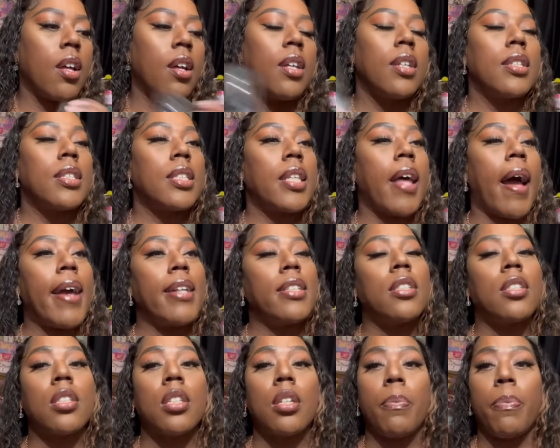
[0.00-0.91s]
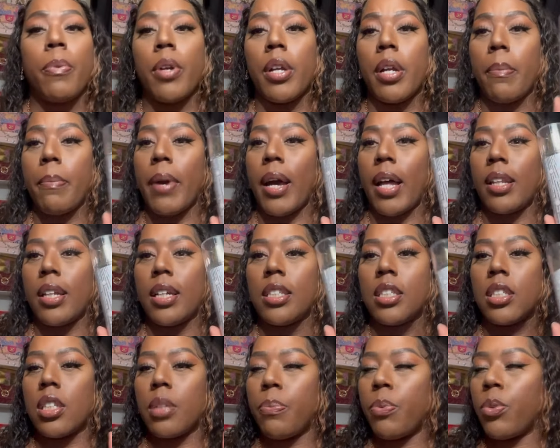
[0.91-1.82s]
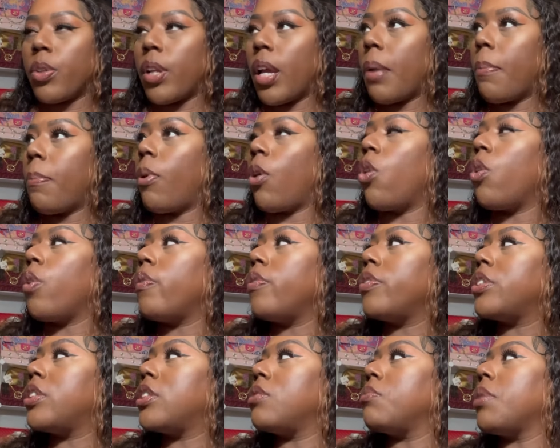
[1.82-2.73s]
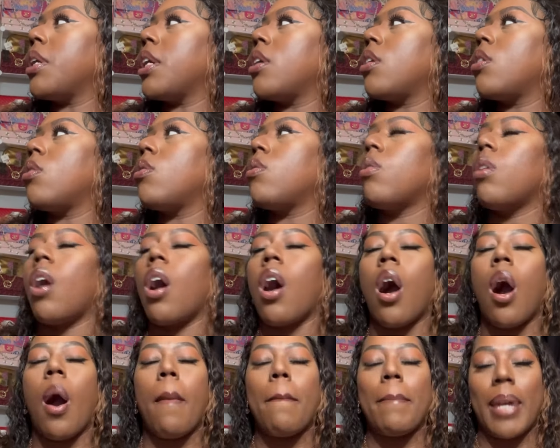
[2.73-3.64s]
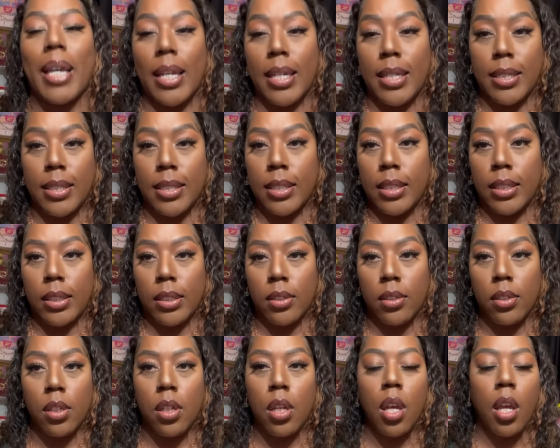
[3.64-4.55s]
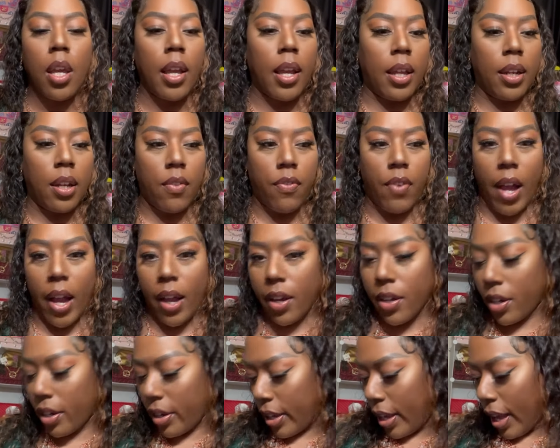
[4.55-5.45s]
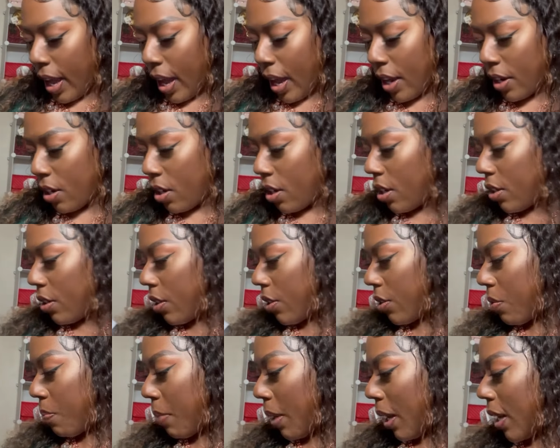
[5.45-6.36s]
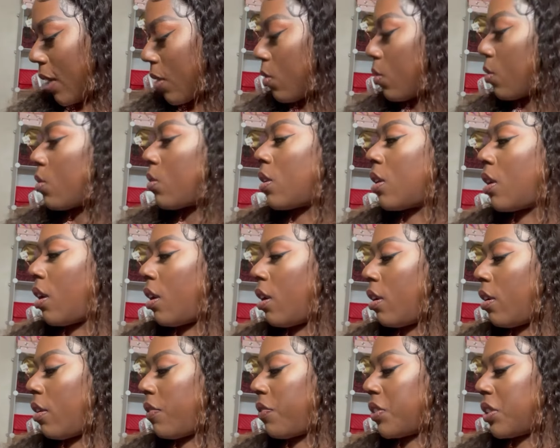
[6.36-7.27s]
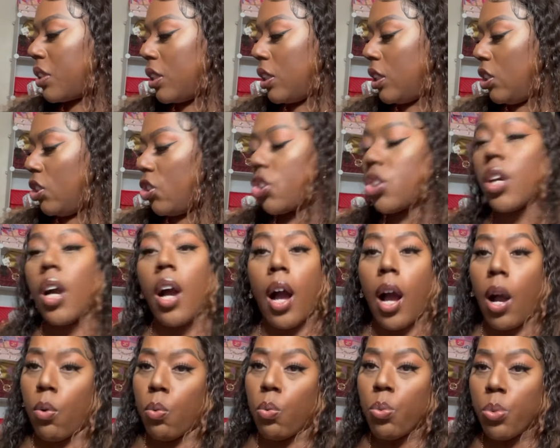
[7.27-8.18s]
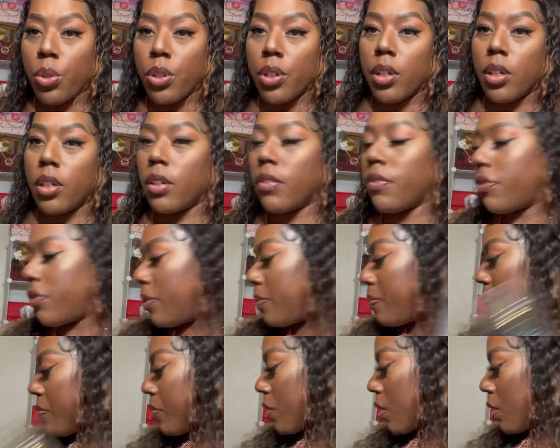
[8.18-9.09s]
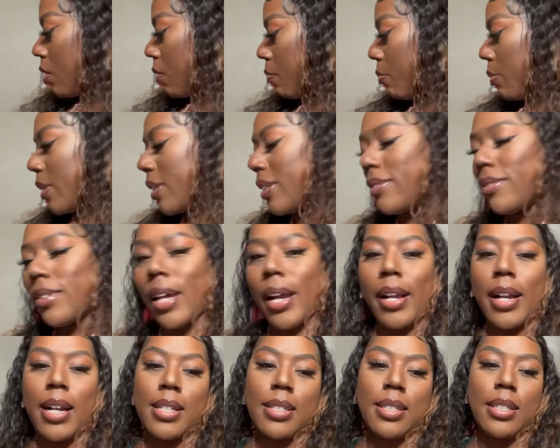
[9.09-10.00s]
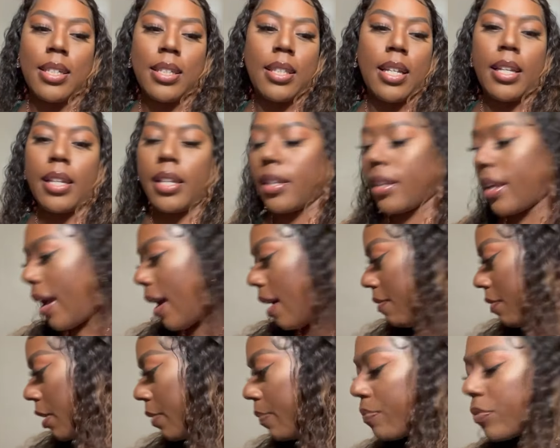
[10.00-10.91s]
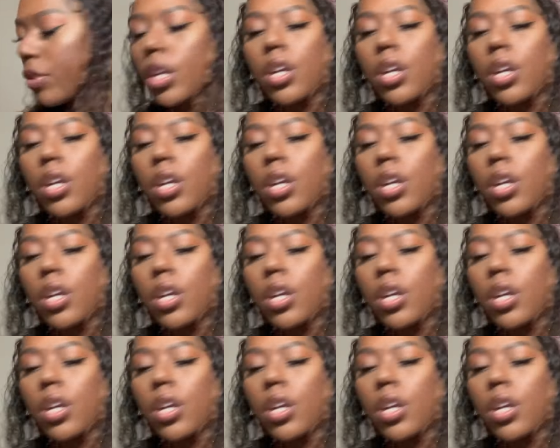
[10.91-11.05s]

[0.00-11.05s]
Satin slipper and ballet slipper, they both smell amazing. And if I could have got another bottle of each, I would have. But like I said, they didn't have it.